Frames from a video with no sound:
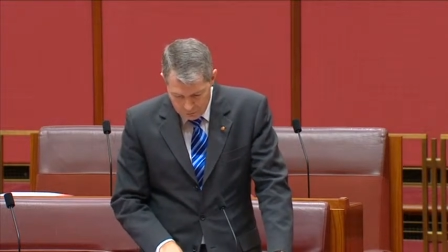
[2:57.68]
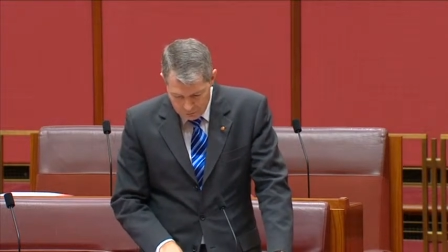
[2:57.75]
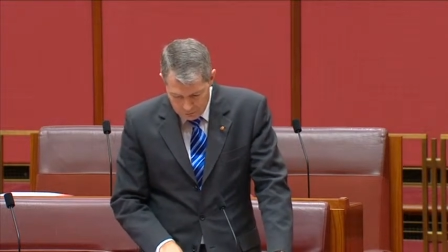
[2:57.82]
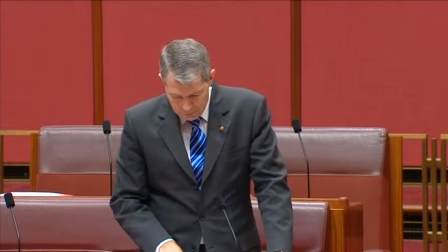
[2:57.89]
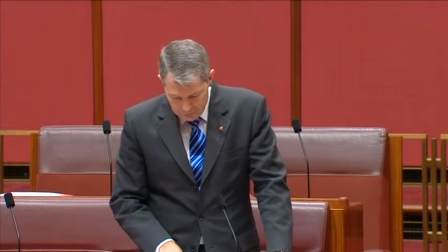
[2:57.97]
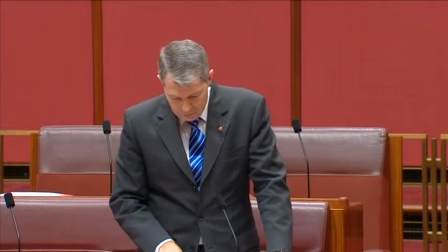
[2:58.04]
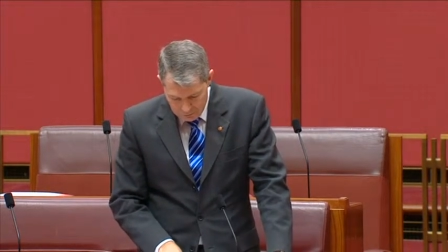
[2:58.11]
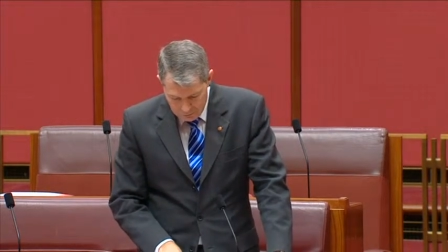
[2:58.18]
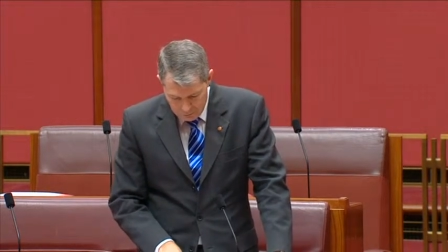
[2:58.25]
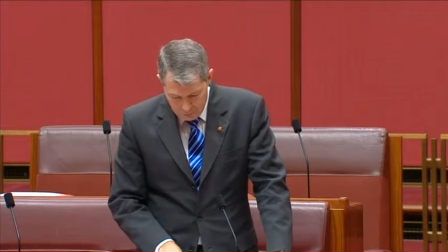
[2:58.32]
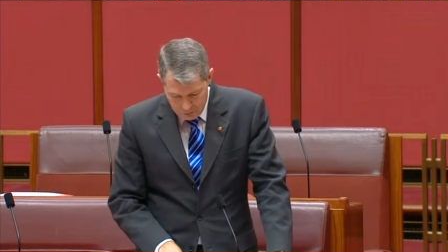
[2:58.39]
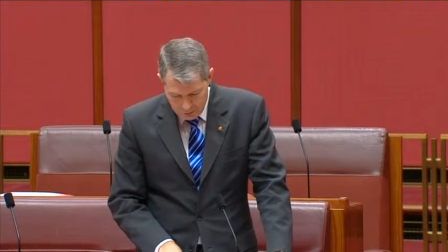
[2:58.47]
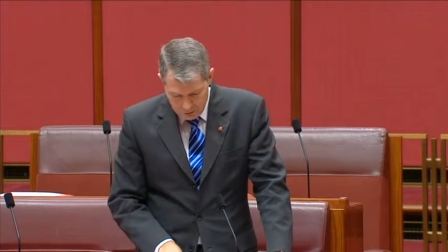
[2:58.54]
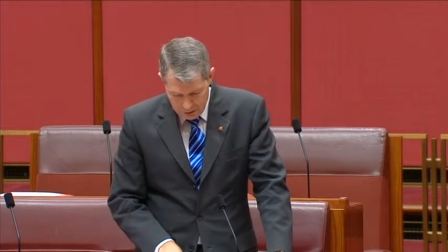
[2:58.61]
union
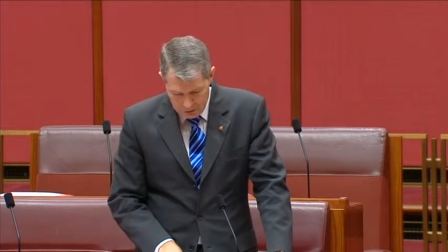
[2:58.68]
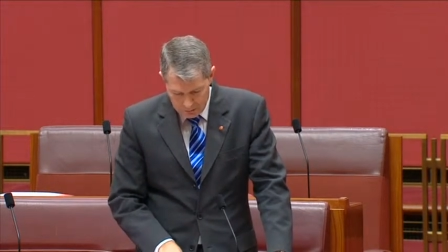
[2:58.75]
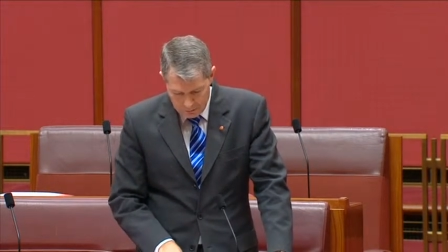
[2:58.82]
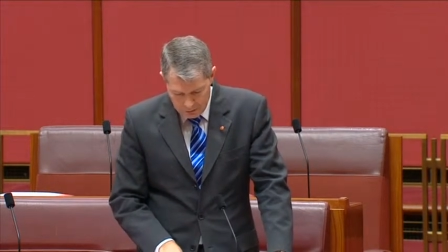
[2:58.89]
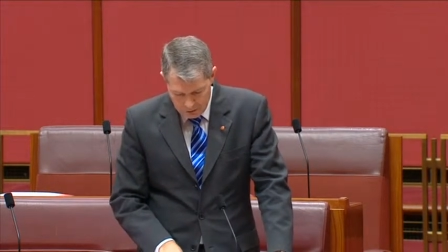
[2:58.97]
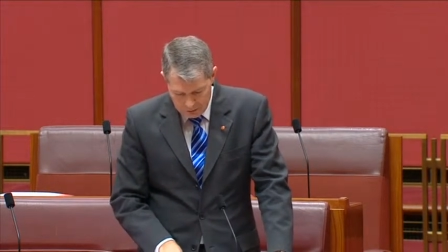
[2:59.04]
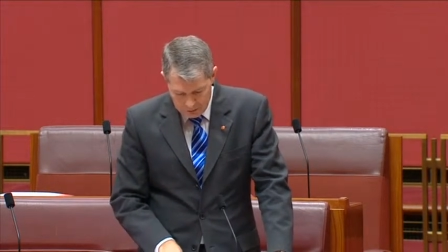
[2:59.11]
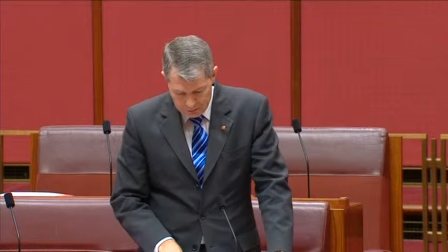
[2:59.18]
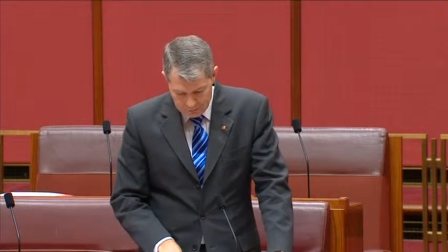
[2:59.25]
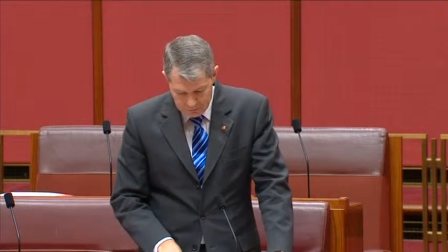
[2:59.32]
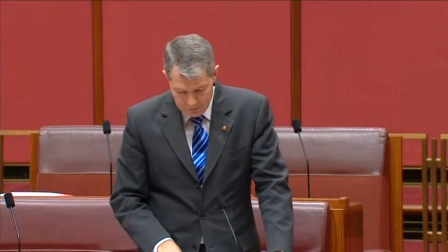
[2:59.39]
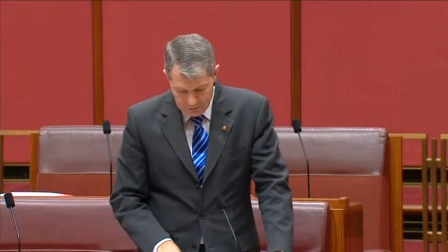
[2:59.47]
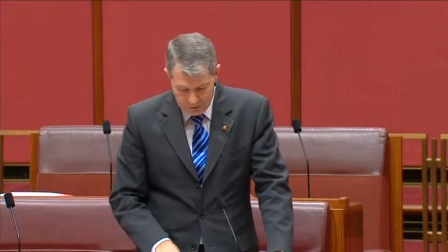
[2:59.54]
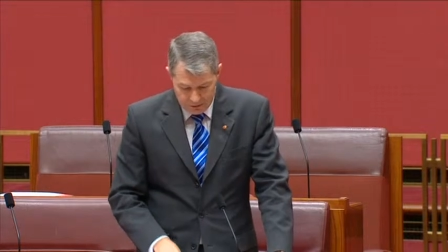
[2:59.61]
industrial
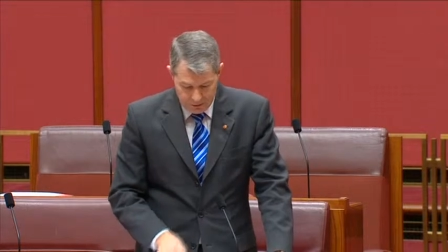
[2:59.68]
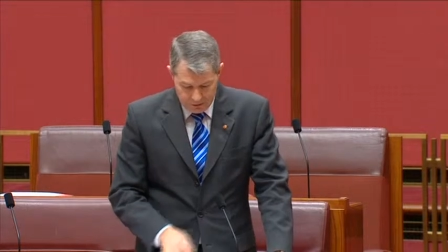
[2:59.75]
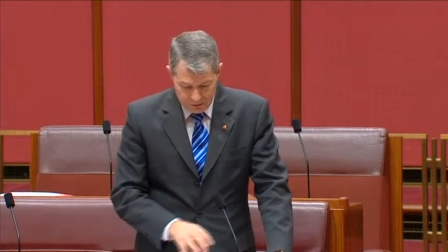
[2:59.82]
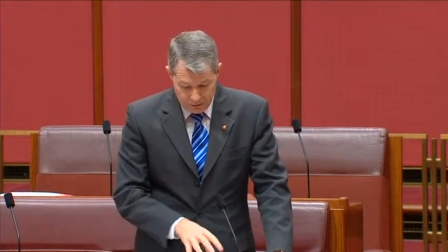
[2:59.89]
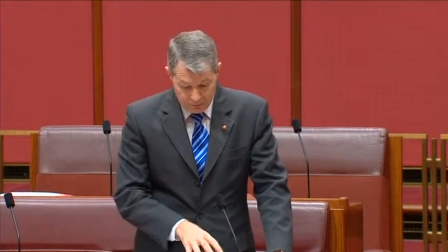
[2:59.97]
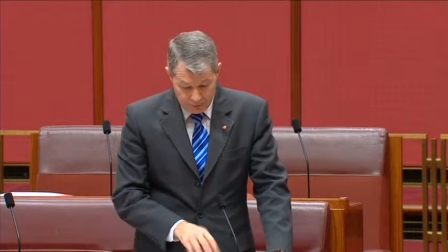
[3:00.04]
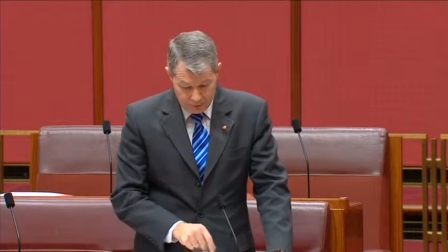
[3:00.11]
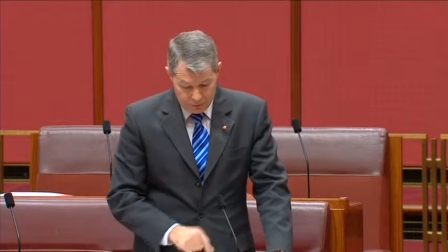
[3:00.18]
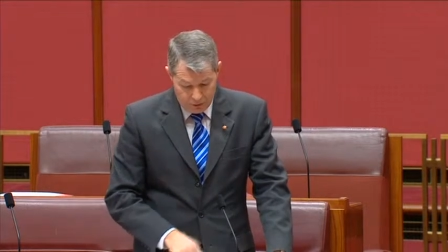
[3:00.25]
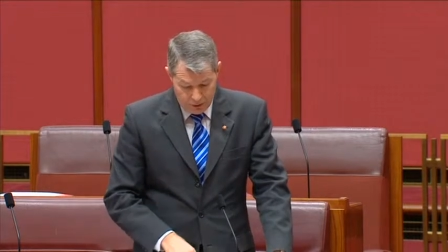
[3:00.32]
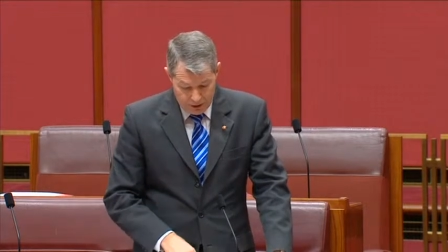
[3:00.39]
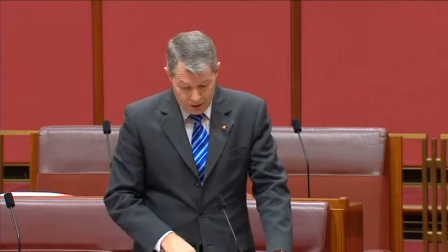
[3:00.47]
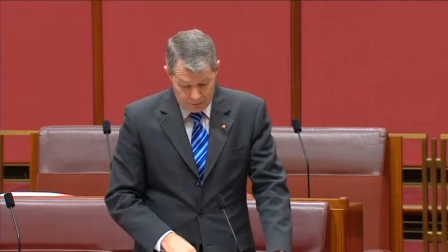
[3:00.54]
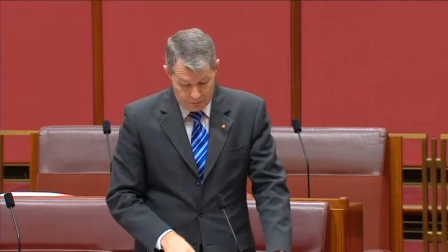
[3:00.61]
campaign, and that
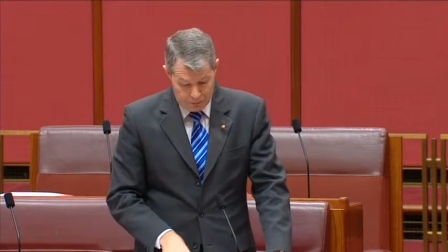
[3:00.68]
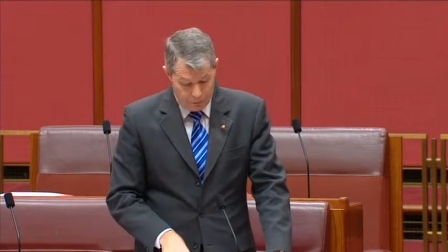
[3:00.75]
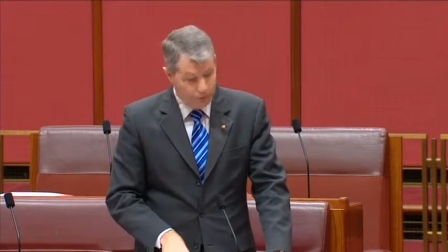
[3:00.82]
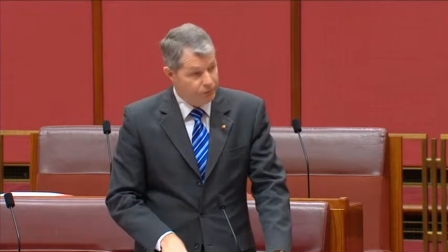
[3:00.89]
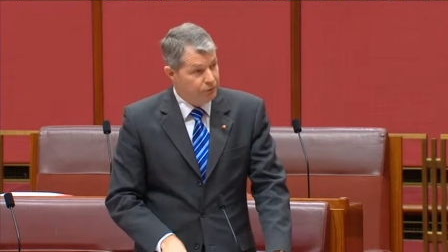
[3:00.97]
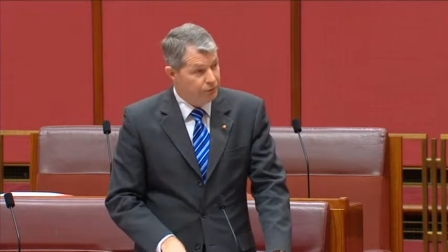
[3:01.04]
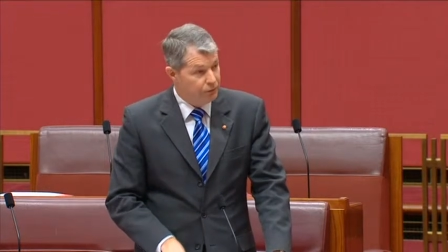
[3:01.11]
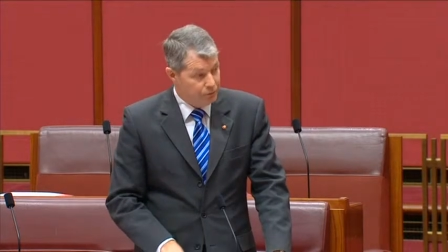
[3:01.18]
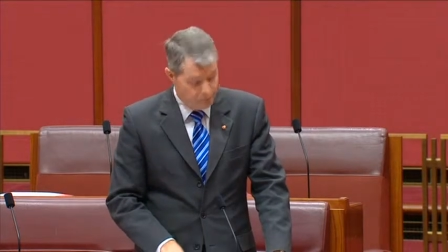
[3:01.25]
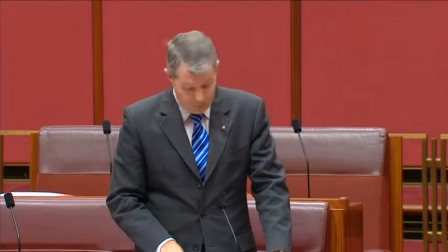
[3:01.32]
employee happened also to